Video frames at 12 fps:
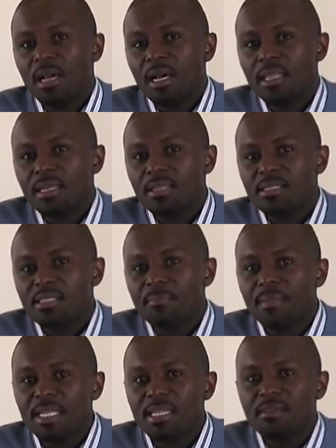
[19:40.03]
And then
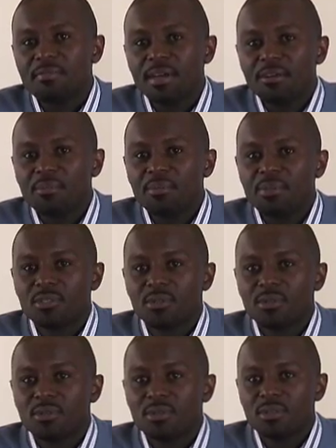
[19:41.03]
submit that final
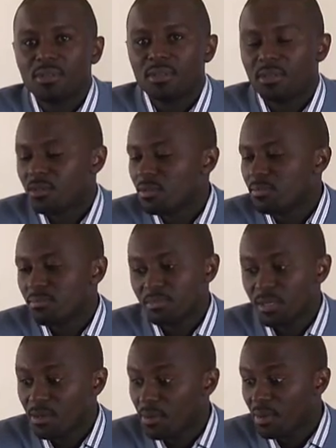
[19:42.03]
protocol or
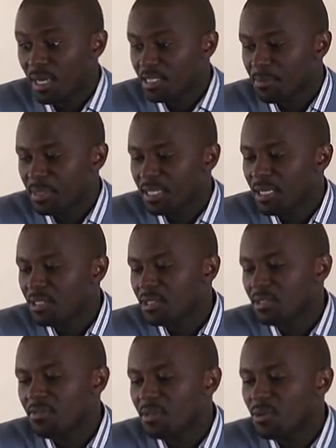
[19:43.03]
grant
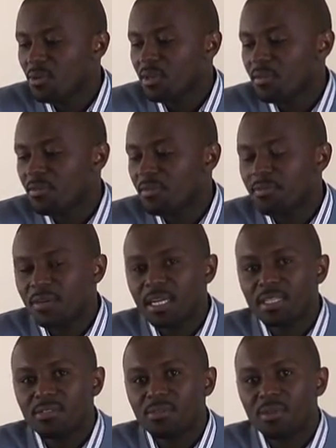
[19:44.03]
application if you're looking for
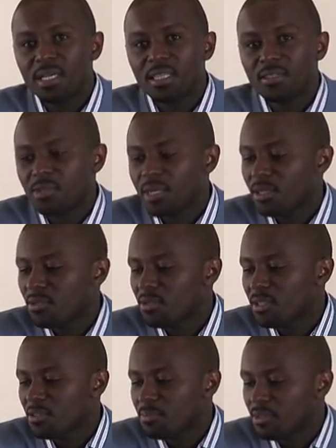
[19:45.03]
funds to run the trial to
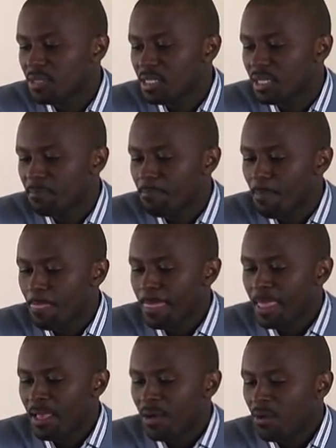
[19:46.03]
the sponsor,
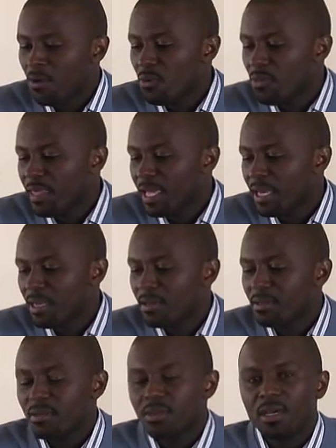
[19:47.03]
who
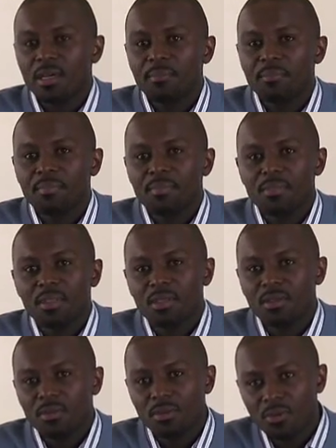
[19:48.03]
then
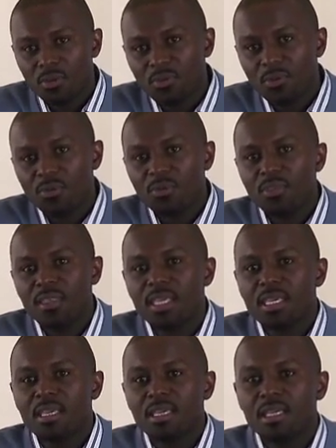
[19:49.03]
go through
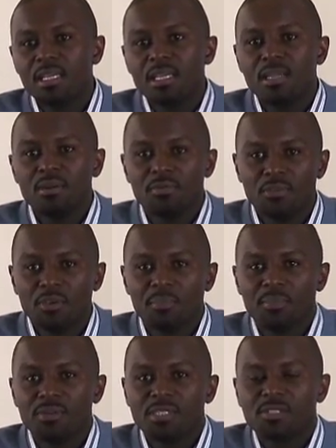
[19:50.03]
the reviewing
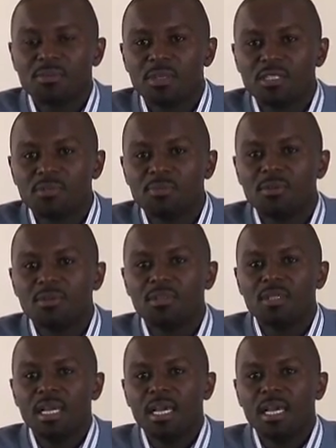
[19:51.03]
process once more,